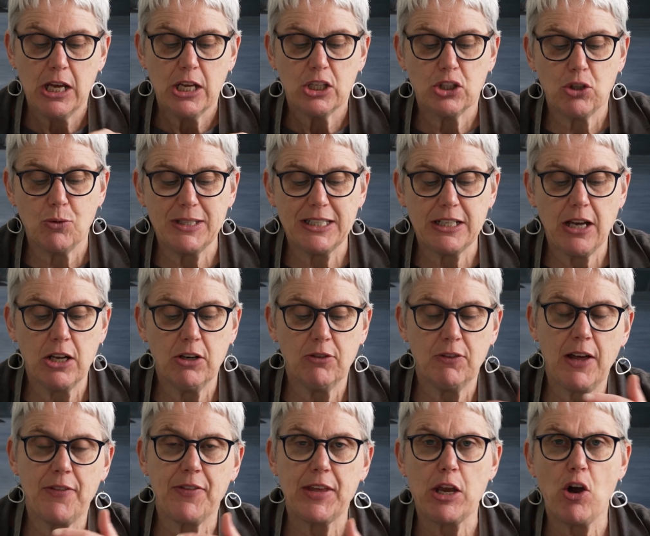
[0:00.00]
So it's kind of
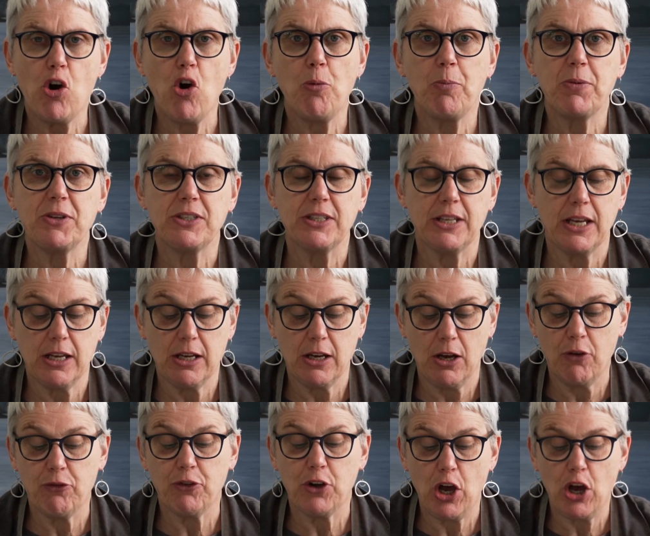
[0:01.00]
like the opposite
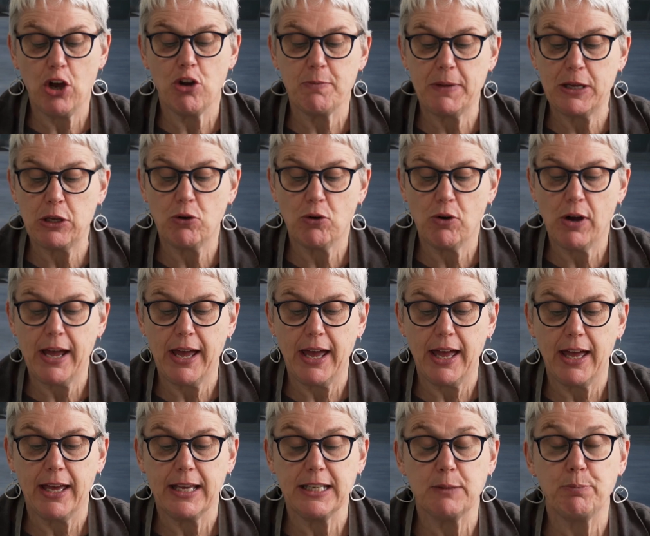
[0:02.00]
of combing your
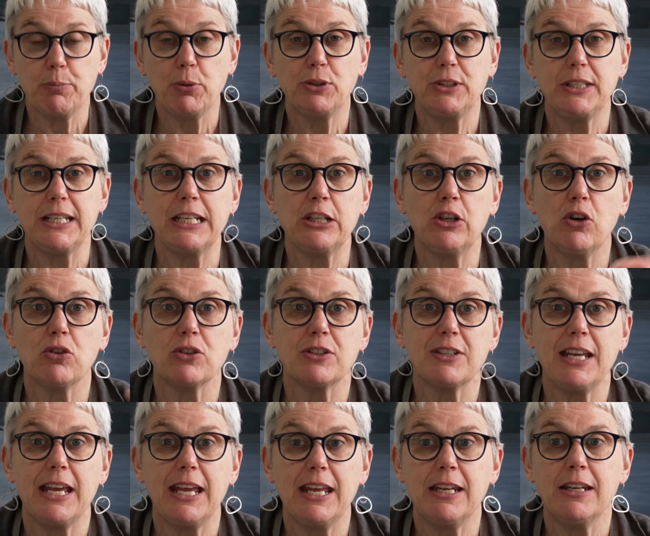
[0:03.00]
hair. It's putting knots
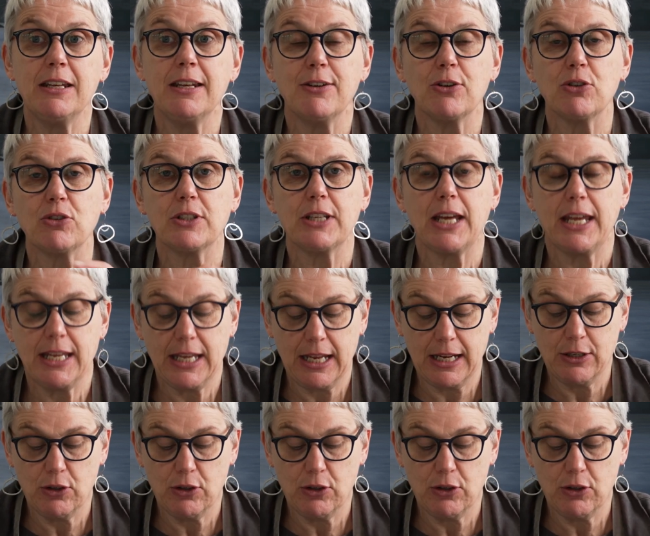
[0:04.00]
in, not taking